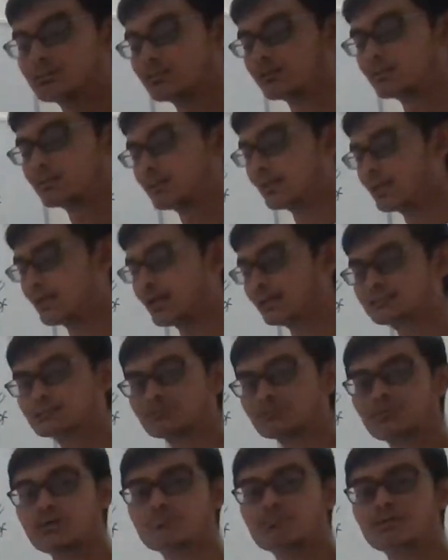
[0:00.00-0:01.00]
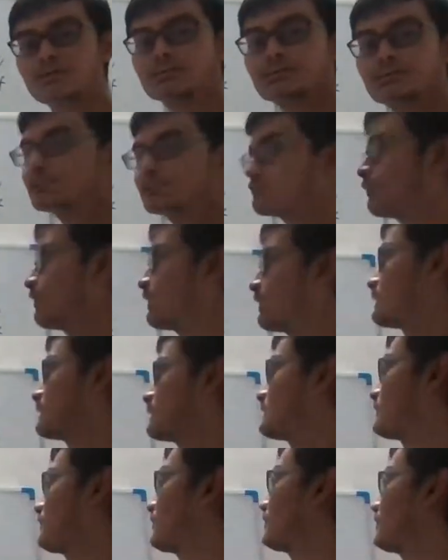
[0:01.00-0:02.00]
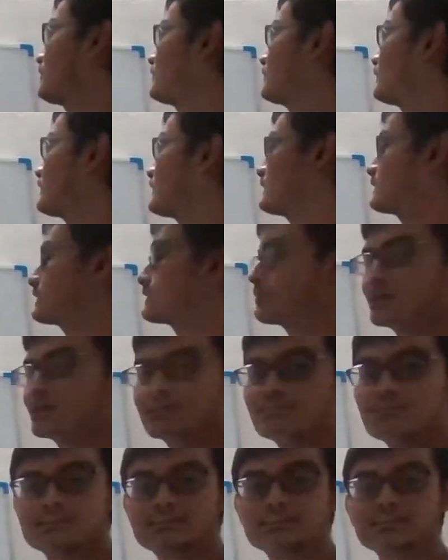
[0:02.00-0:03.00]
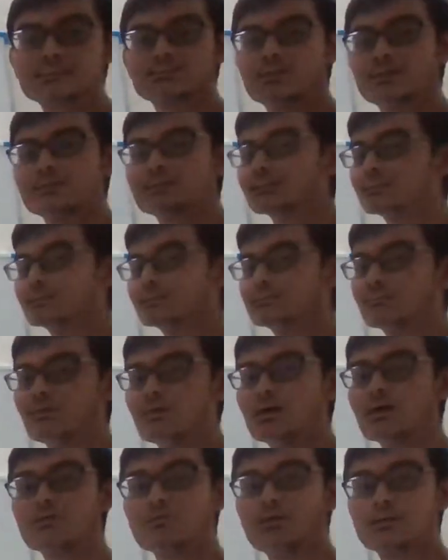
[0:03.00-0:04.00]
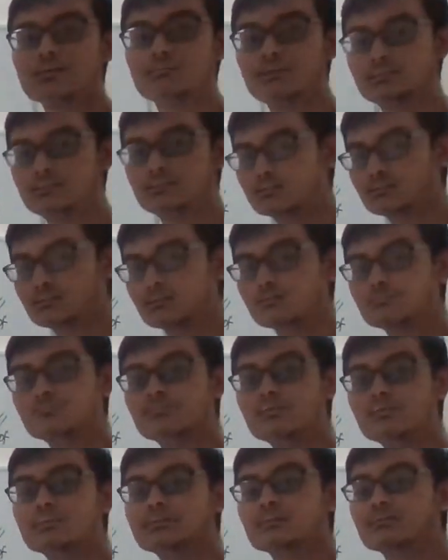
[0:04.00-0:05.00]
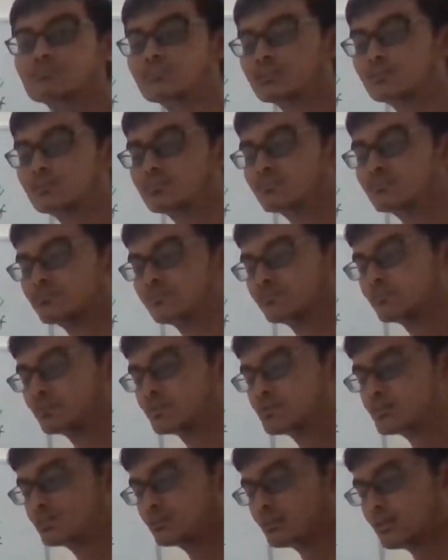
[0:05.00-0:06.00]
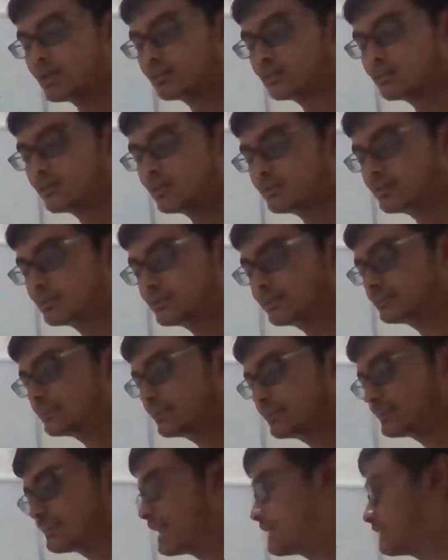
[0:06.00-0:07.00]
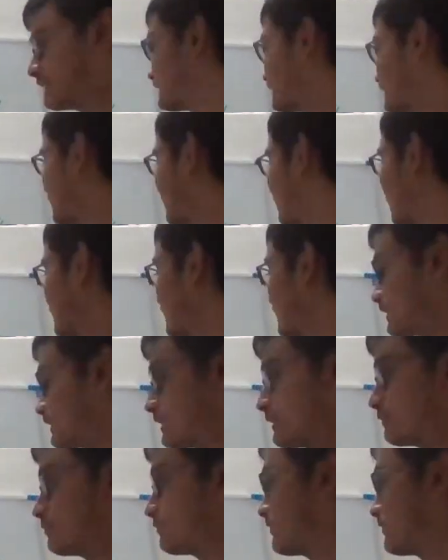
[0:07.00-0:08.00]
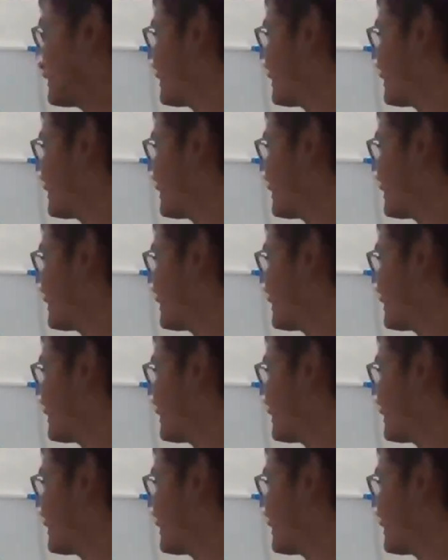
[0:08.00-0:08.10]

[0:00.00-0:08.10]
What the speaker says: Kx squared minus 4x. So it's quadratic. So I just draw a quadratic curve randomly. And then they say tangent to the curve, right?